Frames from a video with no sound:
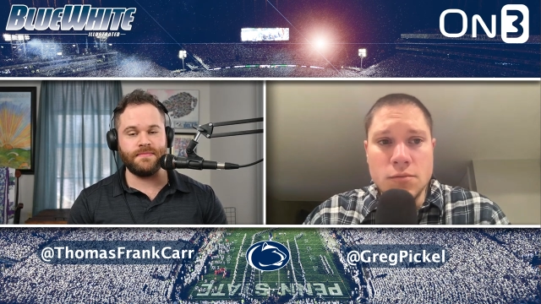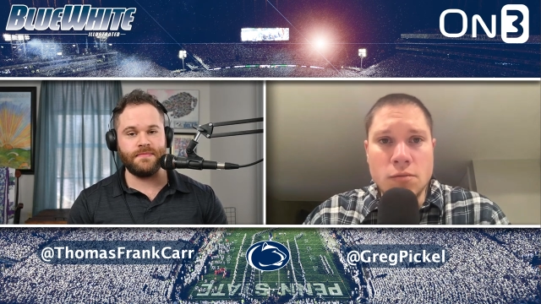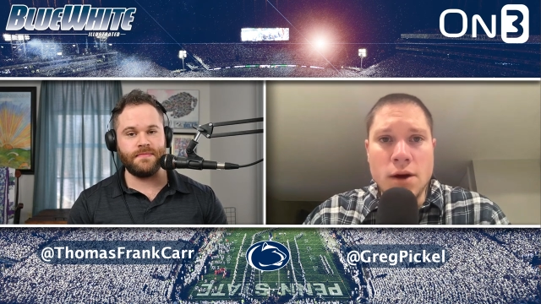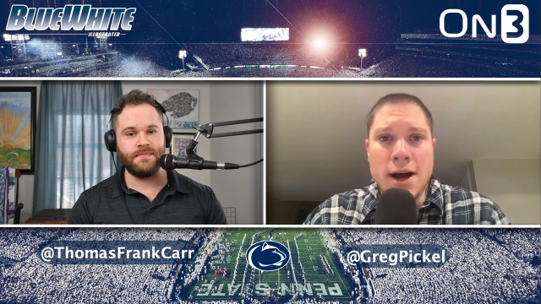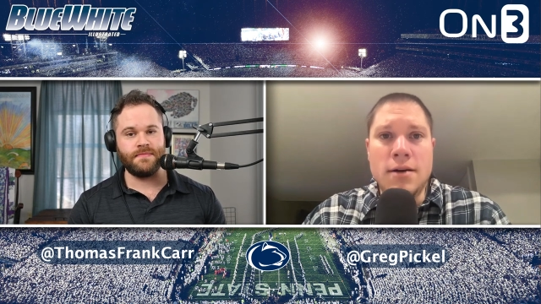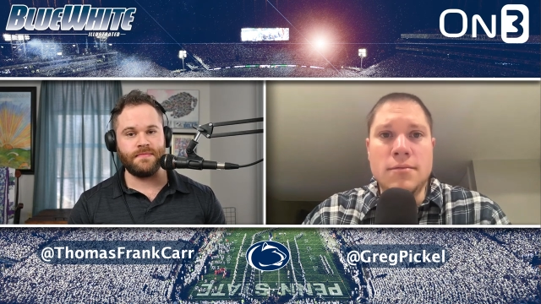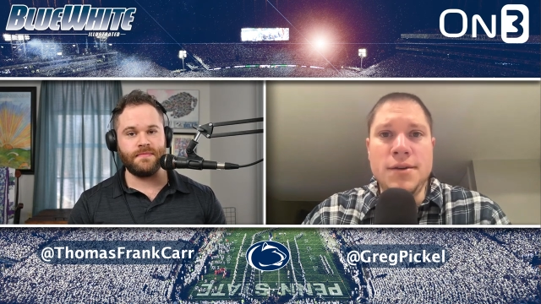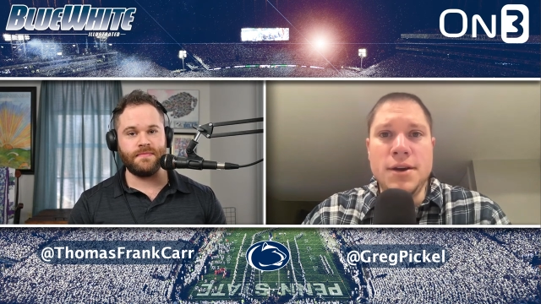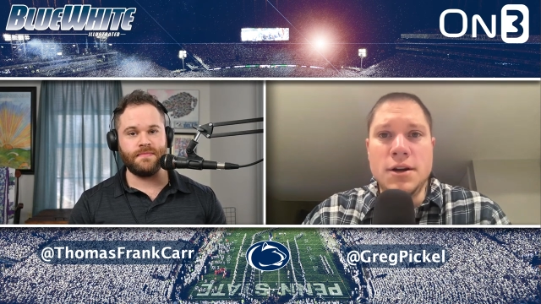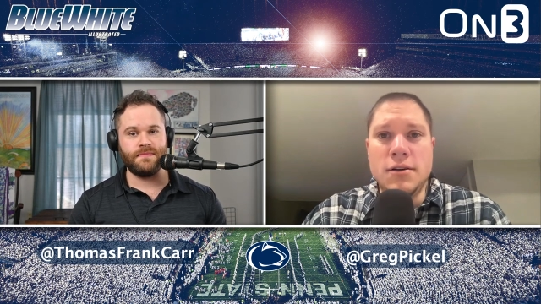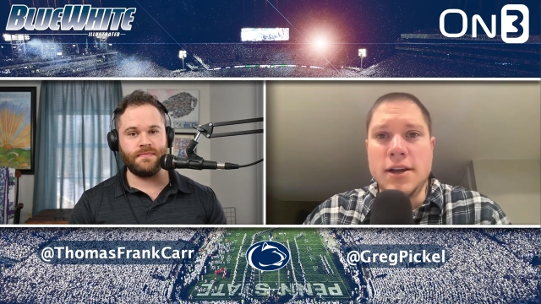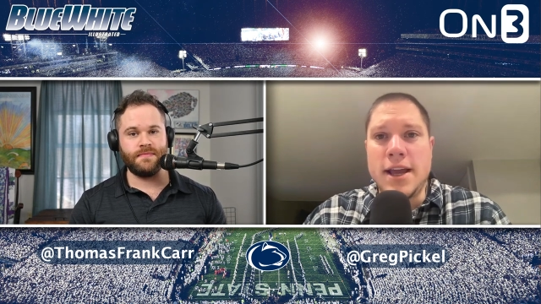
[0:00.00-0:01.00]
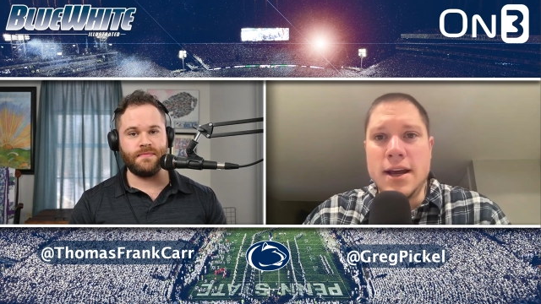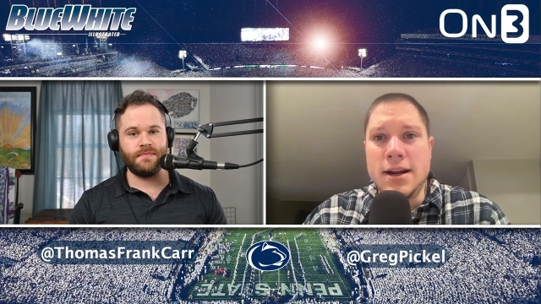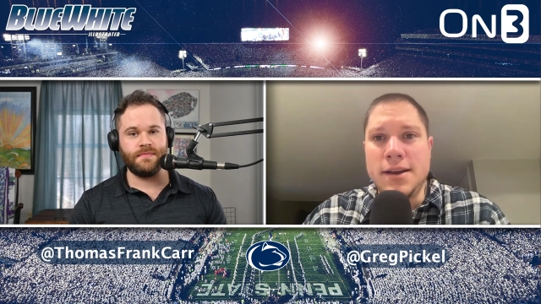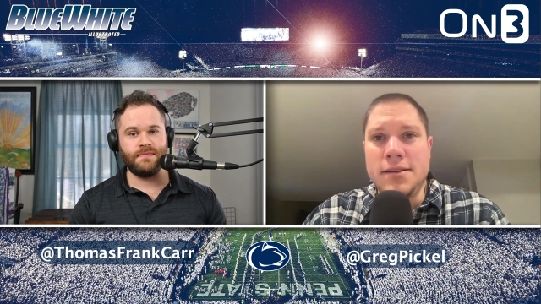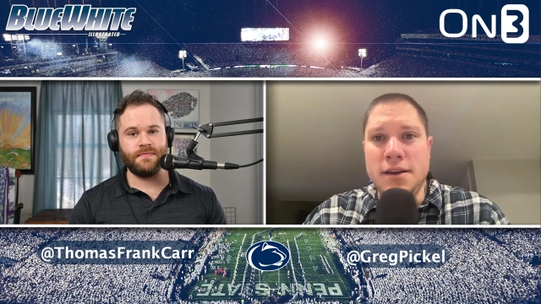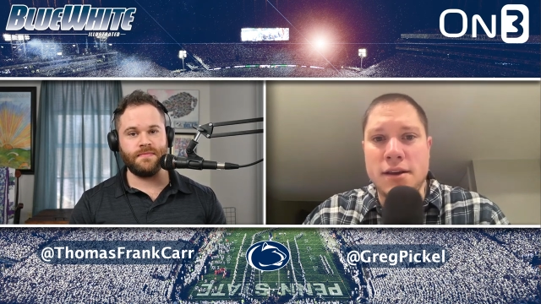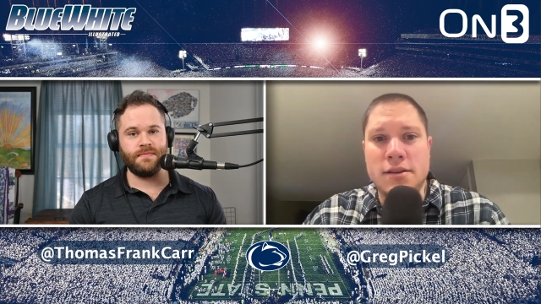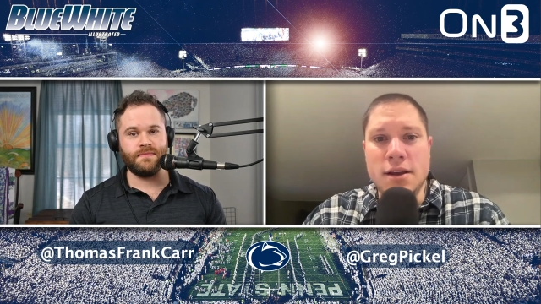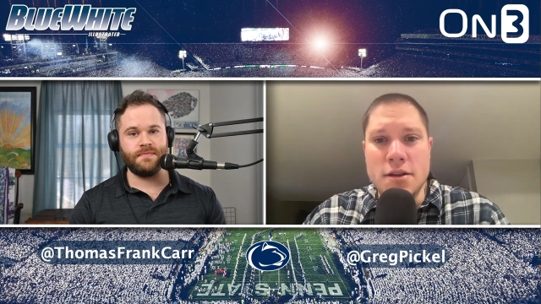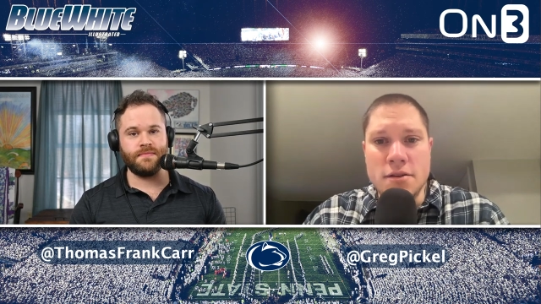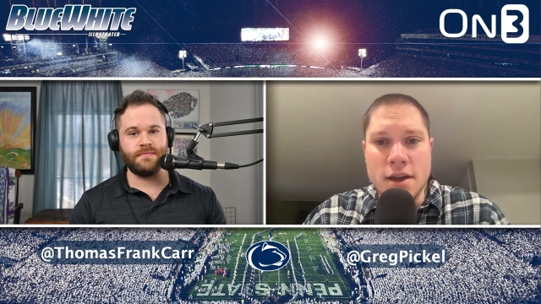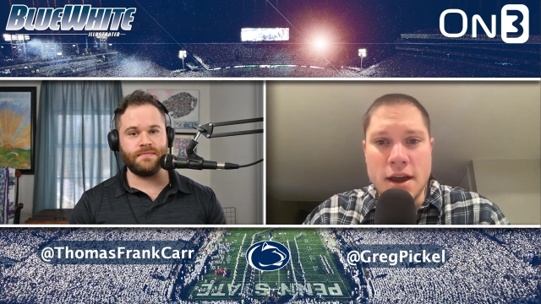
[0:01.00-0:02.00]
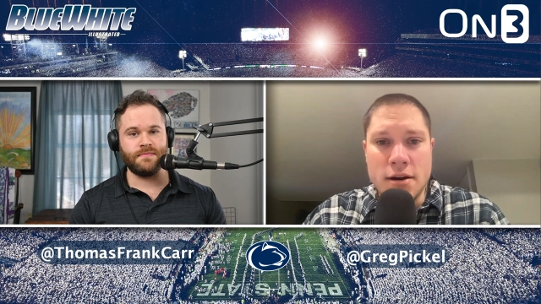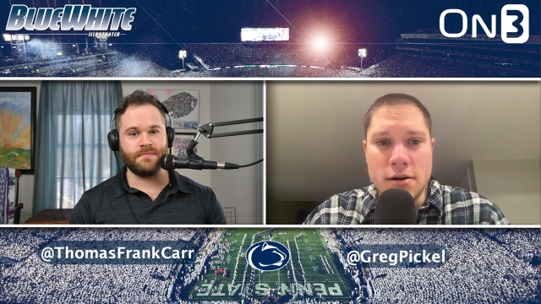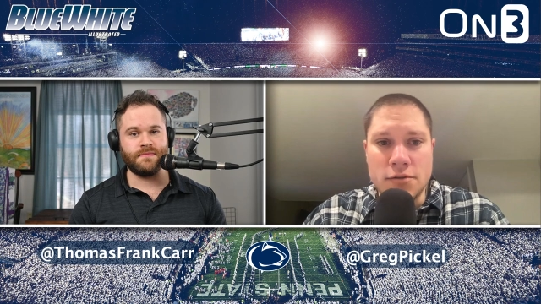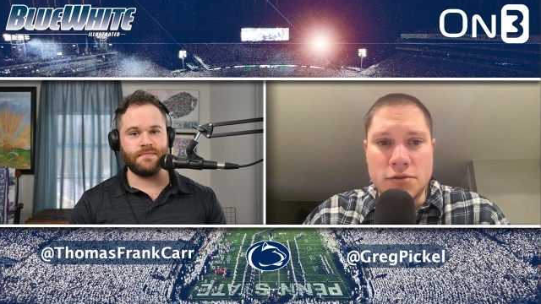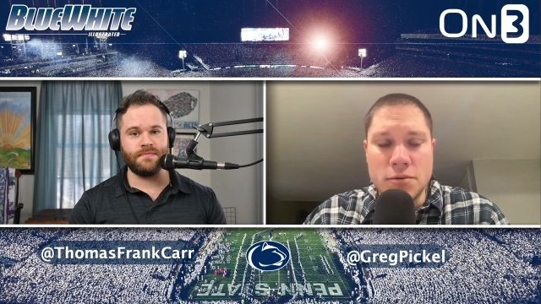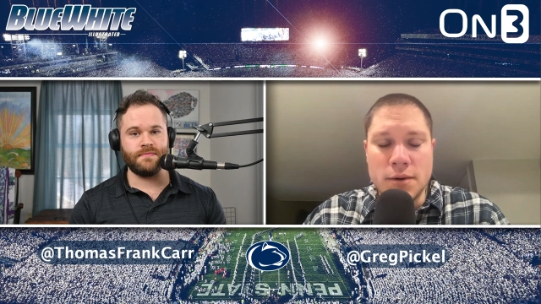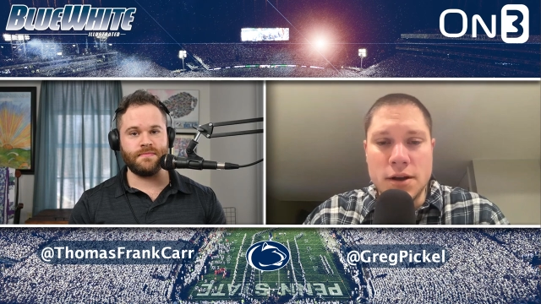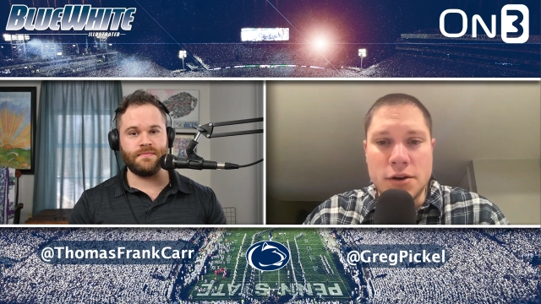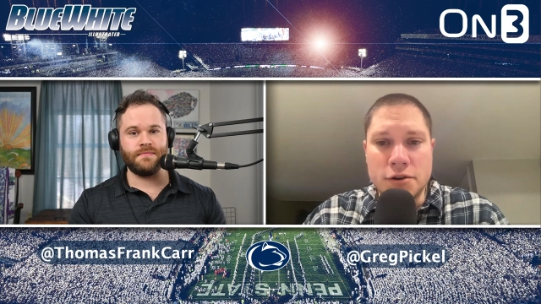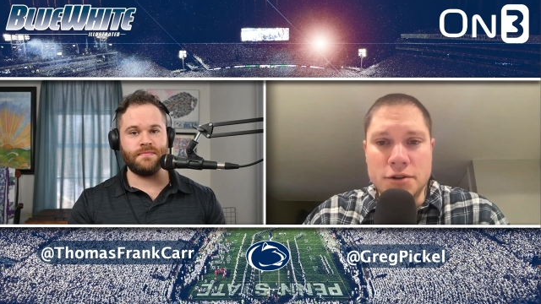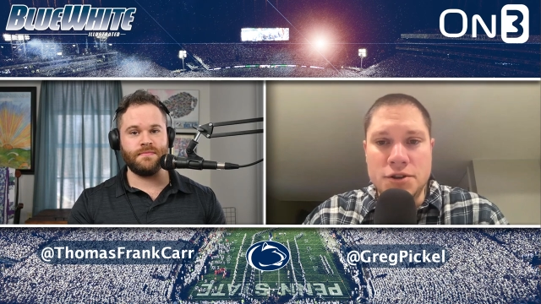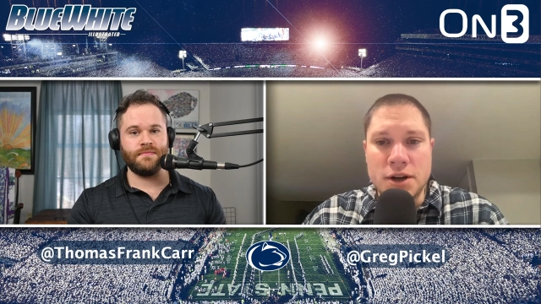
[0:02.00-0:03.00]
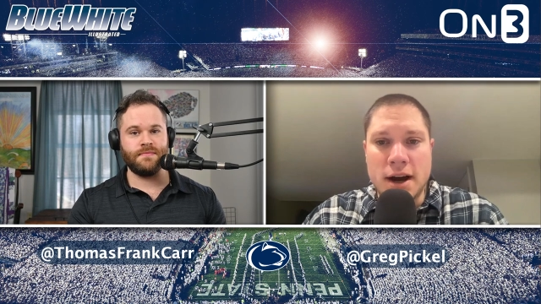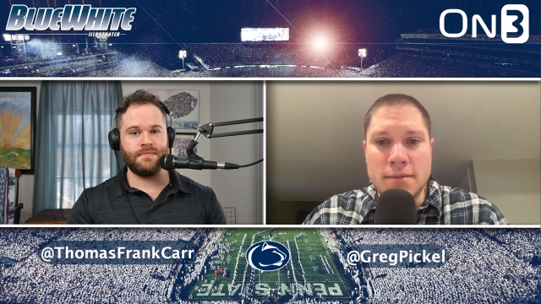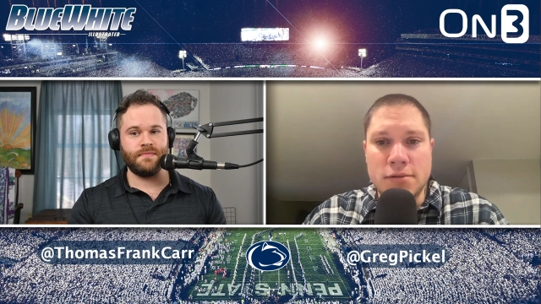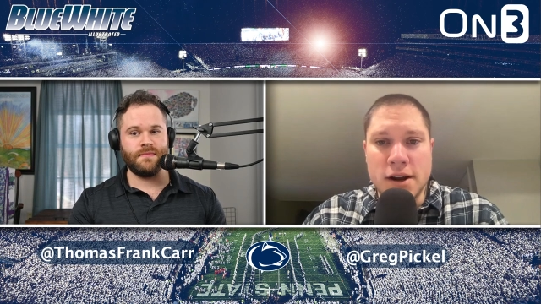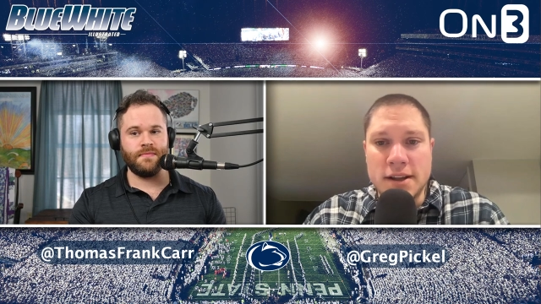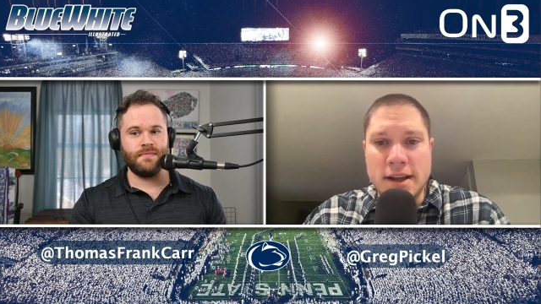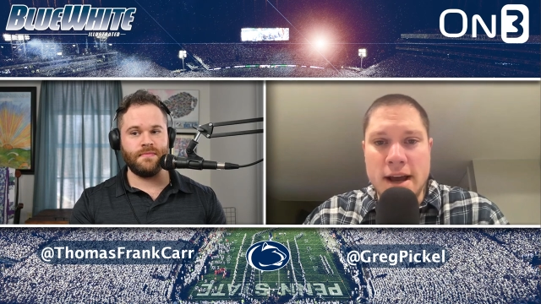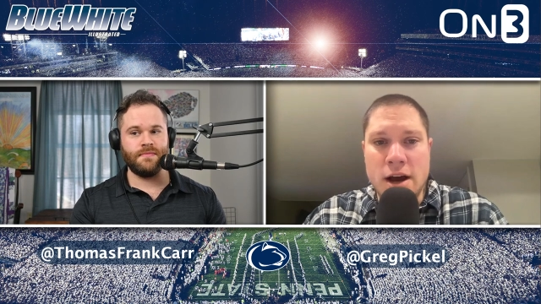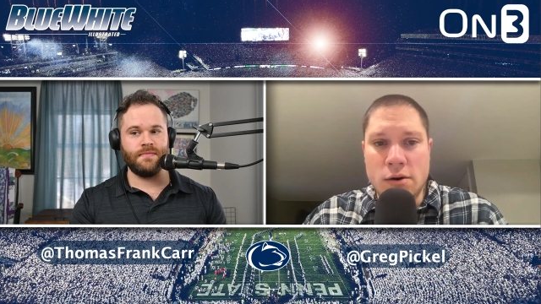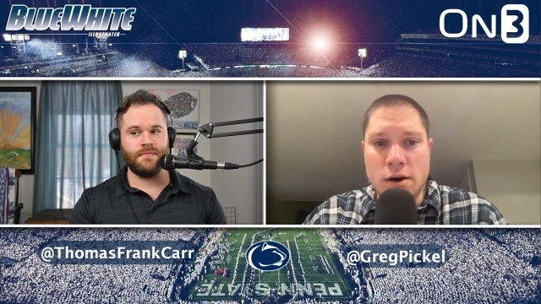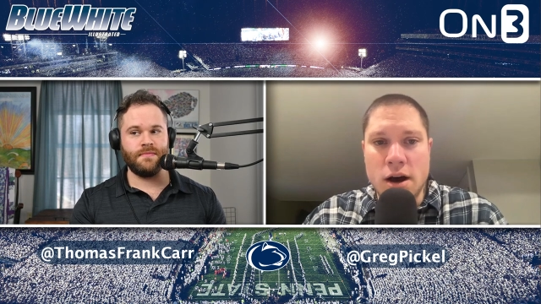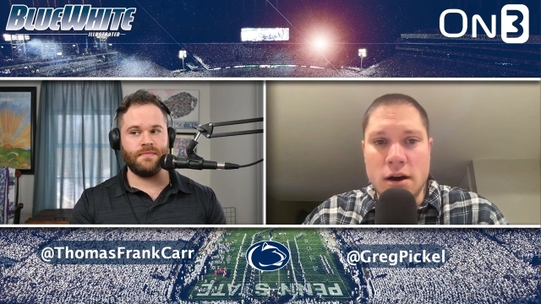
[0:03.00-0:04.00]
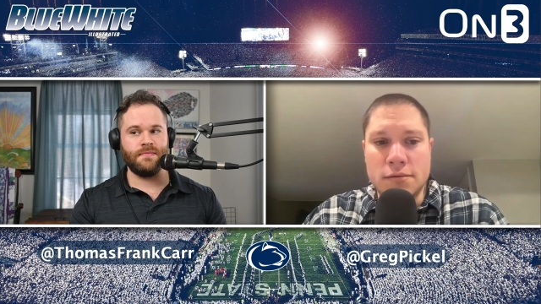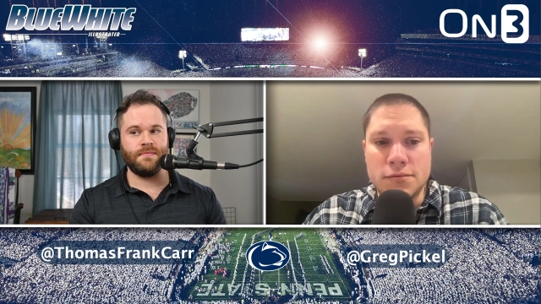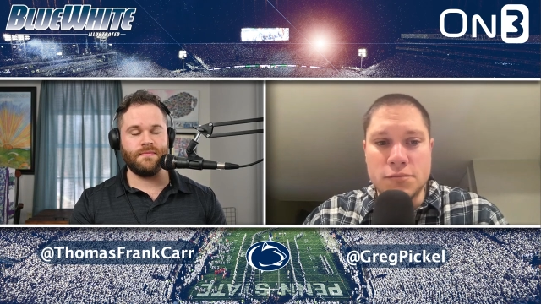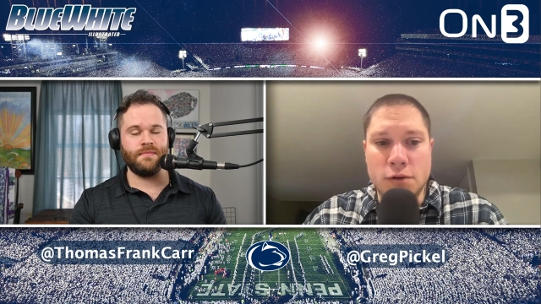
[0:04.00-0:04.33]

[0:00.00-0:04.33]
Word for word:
Speaker 1: Well, again, I think that they are doing a good job right now of